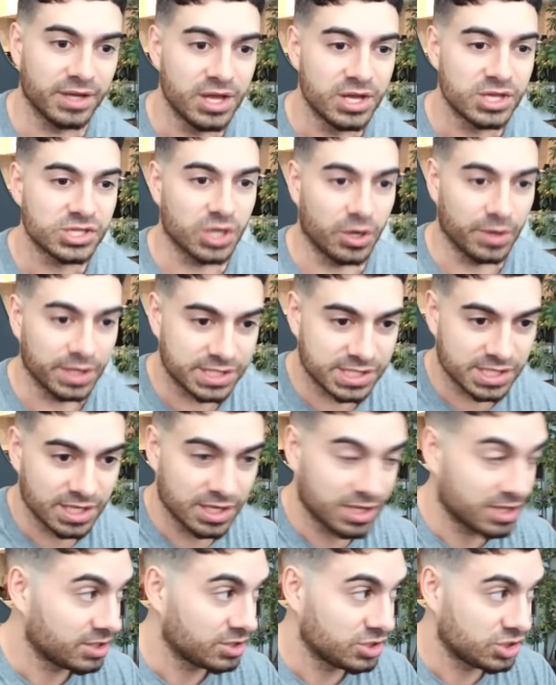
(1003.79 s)
So it's
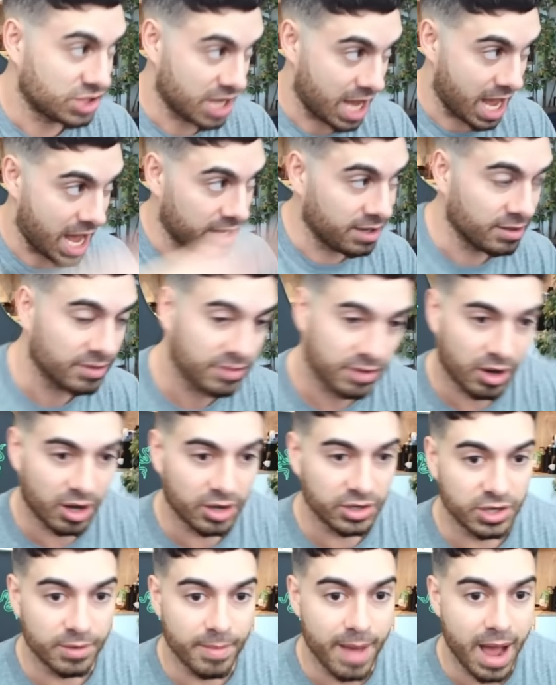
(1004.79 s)
Jan on
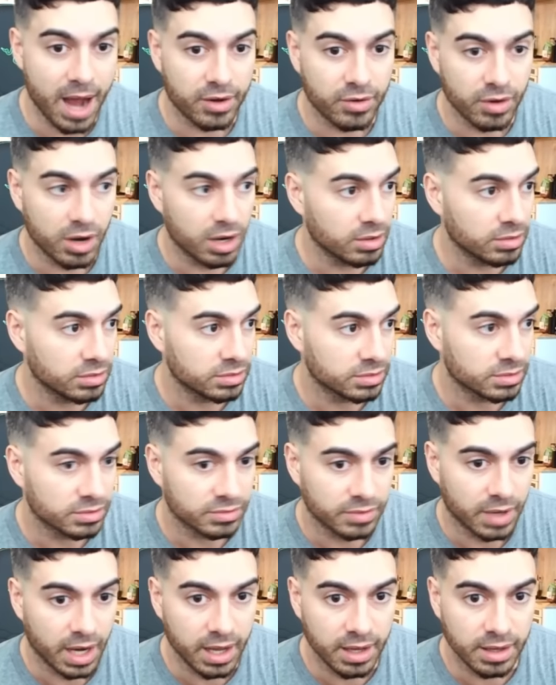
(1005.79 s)
your macro,
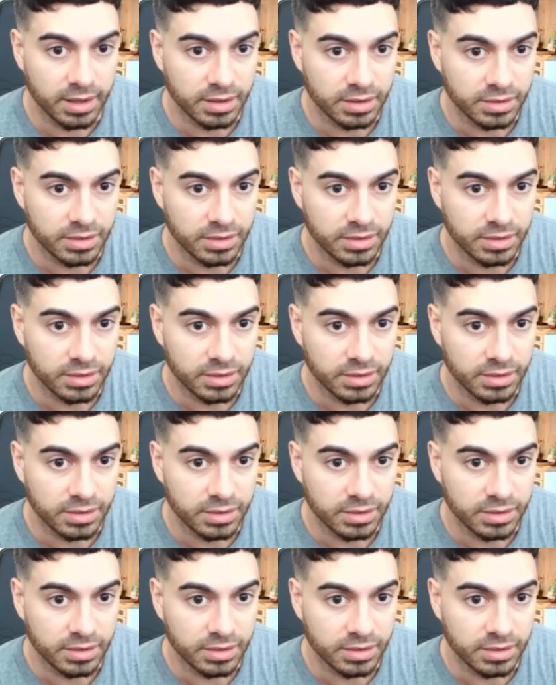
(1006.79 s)
right?